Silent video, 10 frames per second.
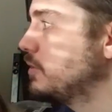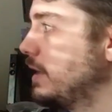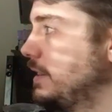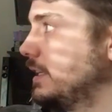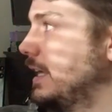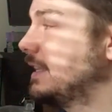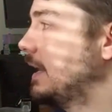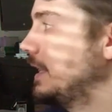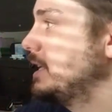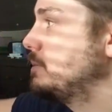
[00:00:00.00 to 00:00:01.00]
or anything like that.
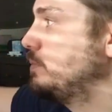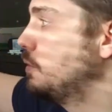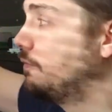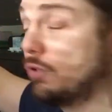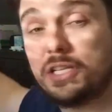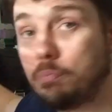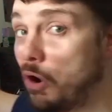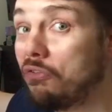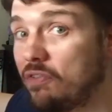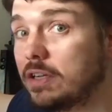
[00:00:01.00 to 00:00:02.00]
Like, it's beautiful. It's
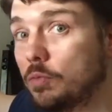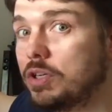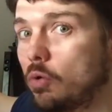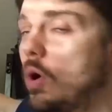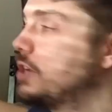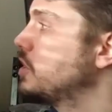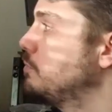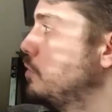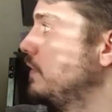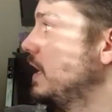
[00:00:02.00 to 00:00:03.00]
perfect when you're watching a
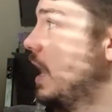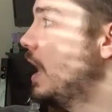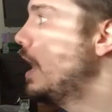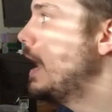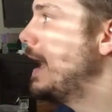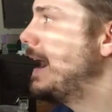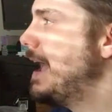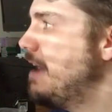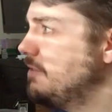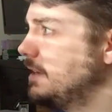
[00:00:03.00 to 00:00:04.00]
movie. And I
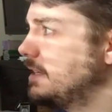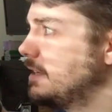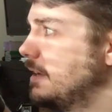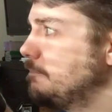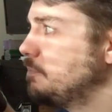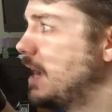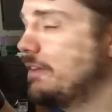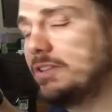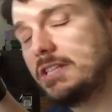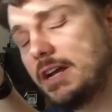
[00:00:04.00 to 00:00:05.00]
haven't
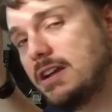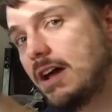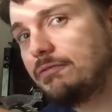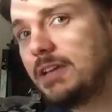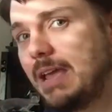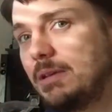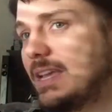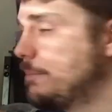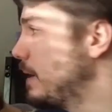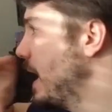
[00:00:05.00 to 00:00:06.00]
done enough gaming
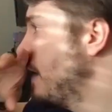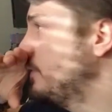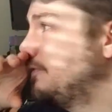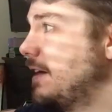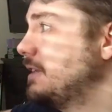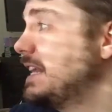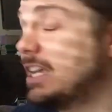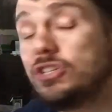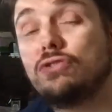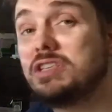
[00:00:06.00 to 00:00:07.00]
yet, but I haven't found any
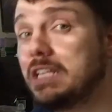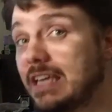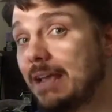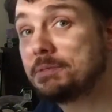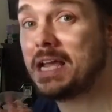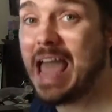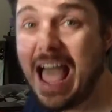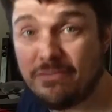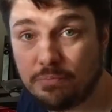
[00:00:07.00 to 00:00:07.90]
issues in the games I have